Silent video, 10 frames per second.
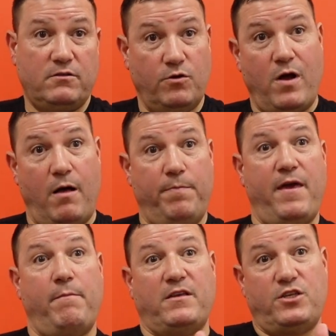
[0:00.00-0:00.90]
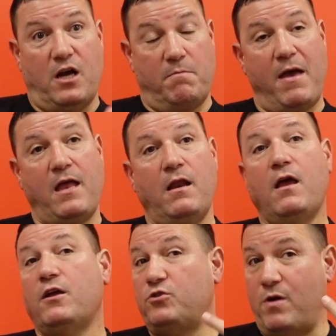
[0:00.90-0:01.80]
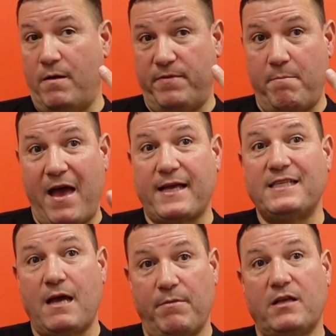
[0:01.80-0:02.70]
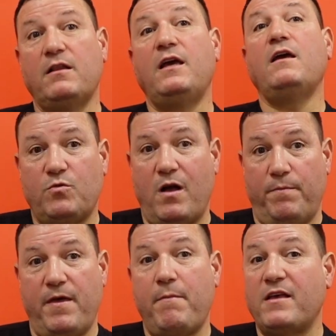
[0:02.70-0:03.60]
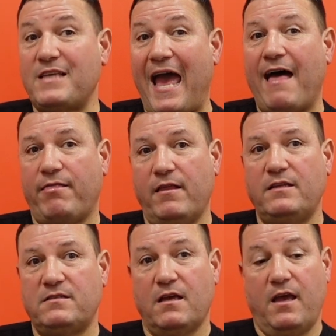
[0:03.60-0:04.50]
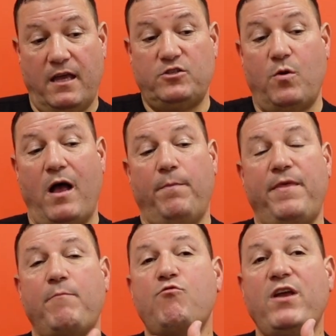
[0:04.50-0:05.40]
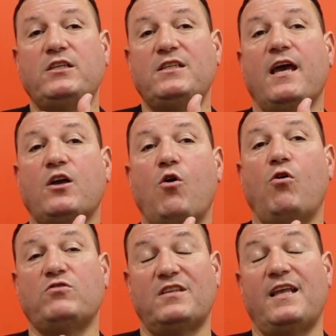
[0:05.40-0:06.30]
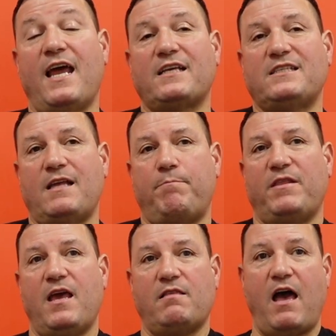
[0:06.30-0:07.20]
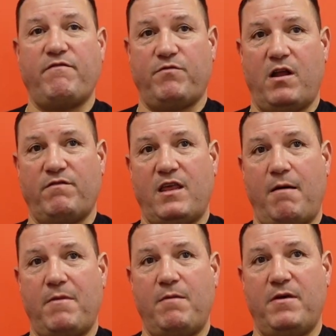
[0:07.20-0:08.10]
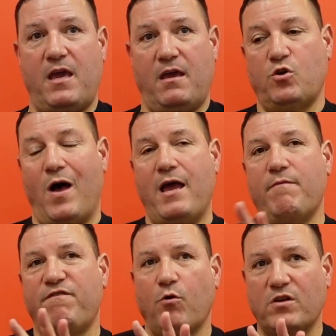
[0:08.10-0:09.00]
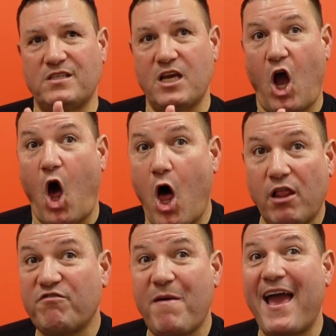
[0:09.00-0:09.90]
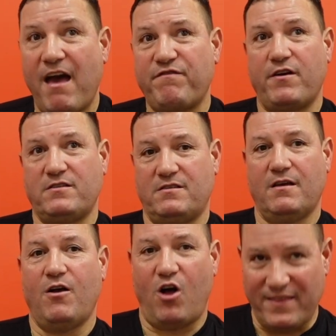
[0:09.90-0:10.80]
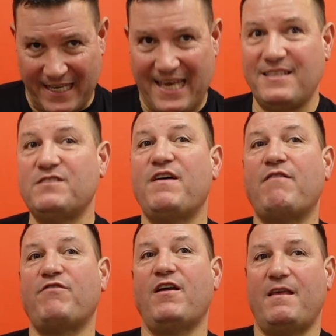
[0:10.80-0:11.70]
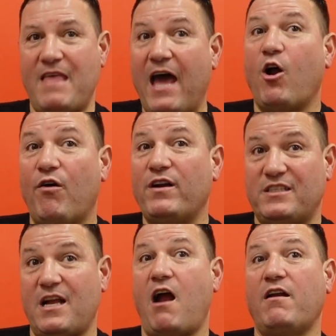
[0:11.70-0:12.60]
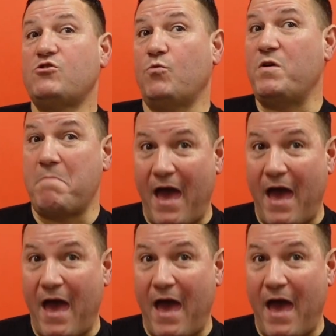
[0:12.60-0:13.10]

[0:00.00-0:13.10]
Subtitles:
to help them as young men, to help them academically, to help them as athletes, and to help them reach their goals in the next step in their life, whatever that may be. So I am focusing all of my efforts on the kids of Everett, and that already started. So we